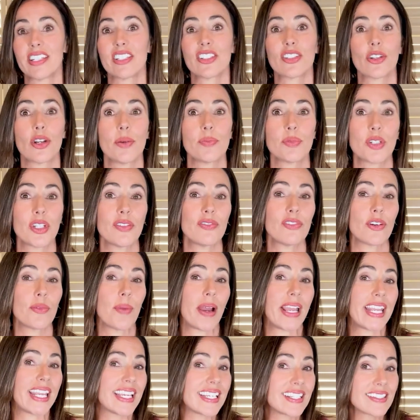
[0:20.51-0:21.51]
description for
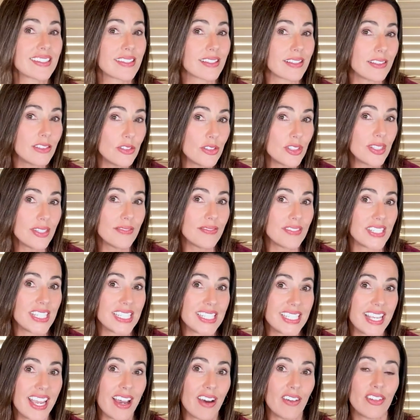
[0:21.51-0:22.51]
my exclusive
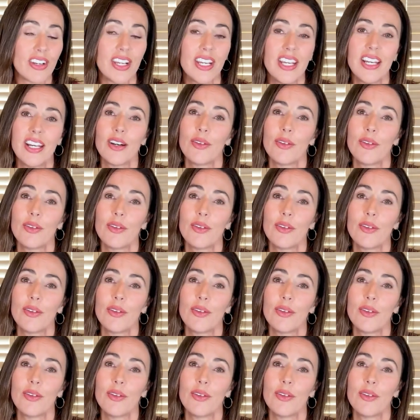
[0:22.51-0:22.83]
discount,